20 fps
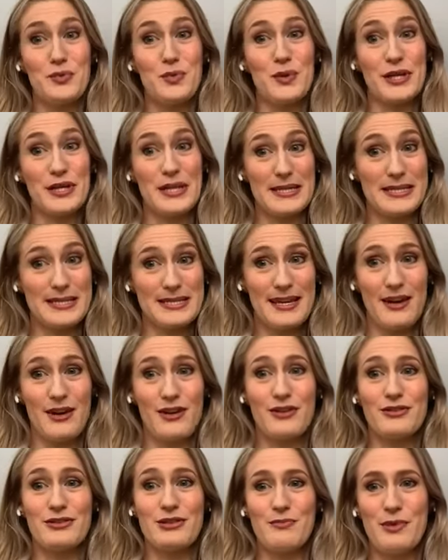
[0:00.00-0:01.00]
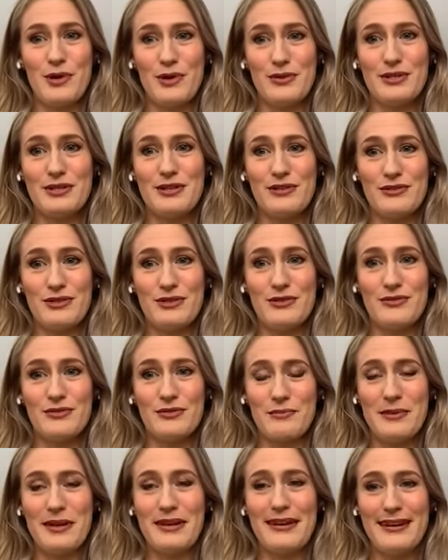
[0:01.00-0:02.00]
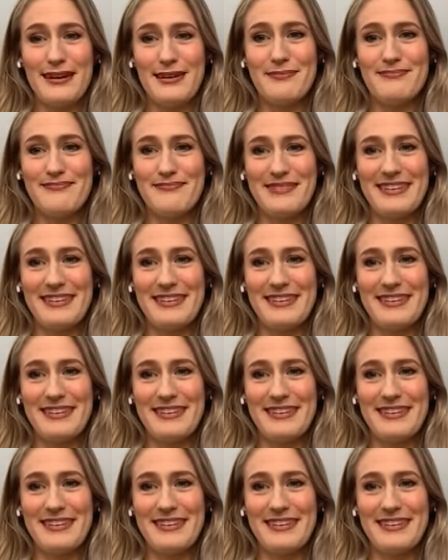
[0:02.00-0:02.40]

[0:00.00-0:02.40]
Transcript: really scared to post on social media.